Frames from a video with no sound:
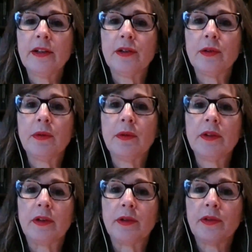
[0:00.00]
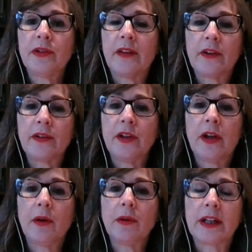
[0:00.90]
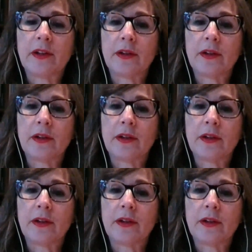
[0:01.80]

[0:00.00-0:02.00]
you see there's no, like,